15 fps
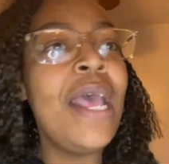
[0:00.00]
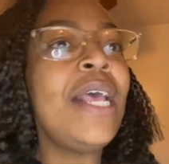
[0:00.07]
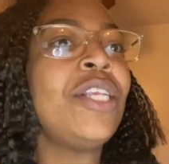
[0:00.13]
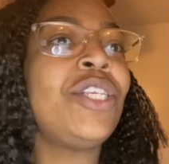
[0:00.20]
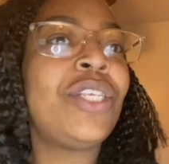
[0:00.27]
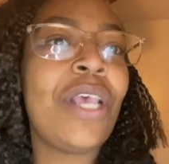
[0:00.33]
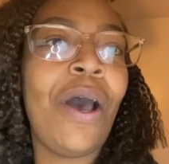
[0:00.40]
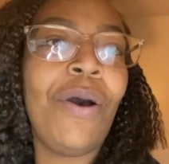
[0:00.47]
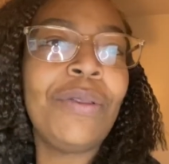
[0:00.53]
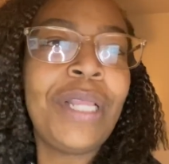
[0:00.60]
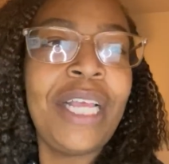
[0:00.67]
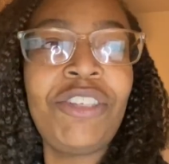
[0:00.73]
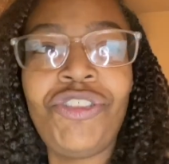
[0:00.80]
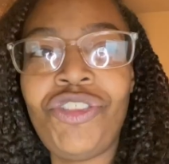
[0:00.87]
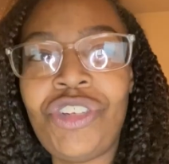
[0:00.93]
So
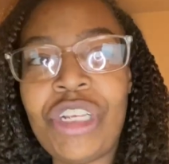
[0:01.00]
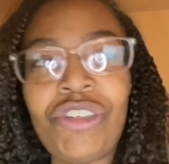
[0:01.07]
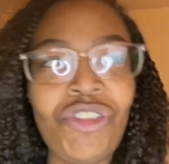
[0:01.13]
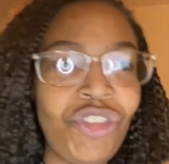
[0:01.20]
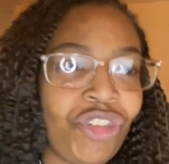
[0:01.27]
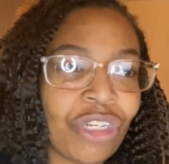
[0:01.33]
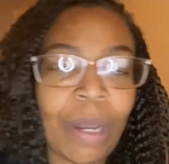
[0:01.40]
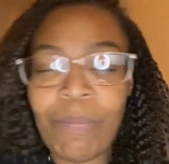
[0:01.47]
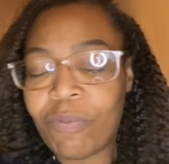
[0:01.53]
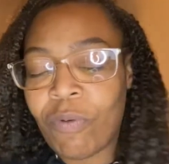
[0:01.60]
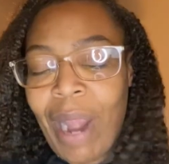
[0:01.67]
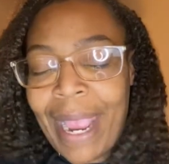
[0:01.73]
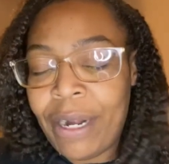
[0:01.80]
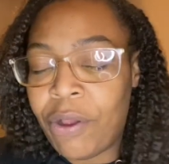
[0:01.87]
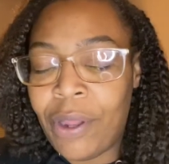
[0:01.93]
let's just jump
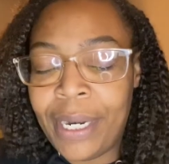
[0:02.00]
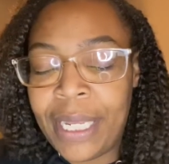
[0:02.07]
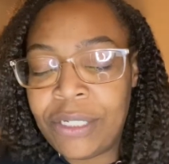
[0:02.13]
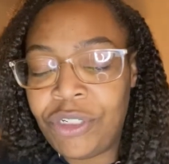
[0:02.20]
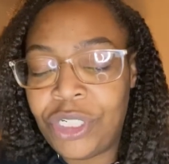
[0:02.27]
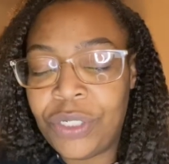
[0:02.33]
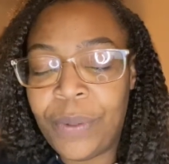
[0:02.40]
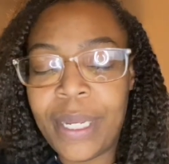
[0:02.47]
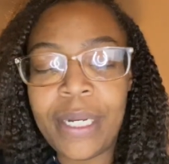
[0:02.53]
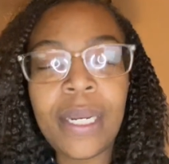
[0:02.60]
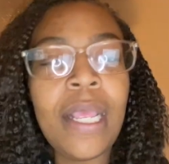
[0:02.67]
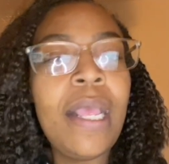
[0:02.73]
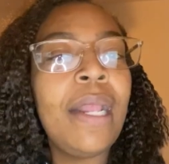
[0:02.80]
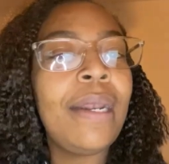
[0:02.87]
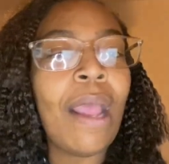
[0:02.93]
right on into it.
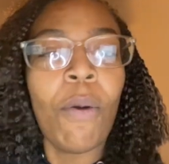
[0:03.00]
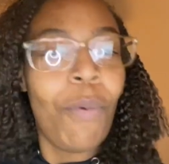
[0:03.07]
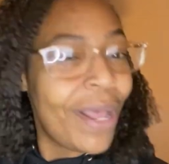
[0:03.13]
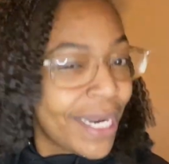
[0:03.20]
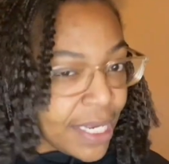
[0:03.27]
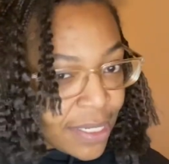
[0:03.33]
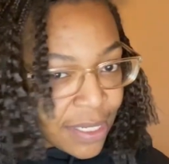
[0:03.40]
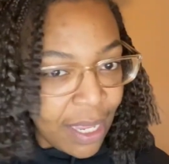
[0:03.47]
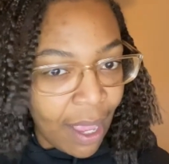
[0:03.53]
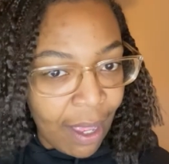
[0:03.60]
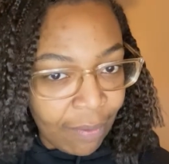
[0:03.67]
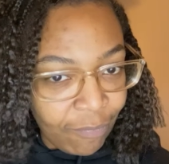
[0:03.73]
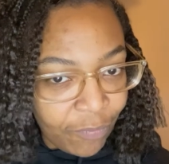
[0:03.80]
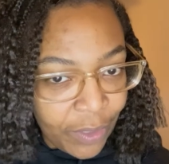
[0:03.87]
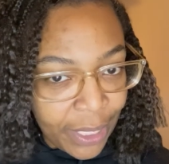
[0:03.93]
Now, what is
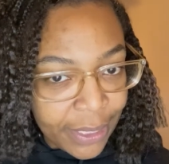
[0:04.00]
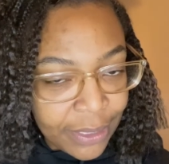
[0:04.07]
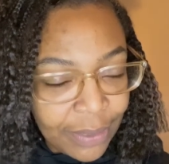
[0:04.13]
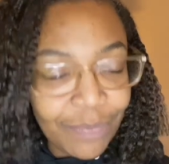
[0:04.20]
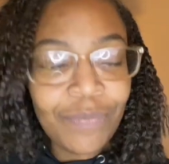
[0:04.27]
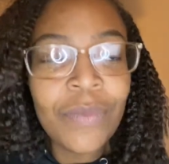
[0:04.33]
conflict?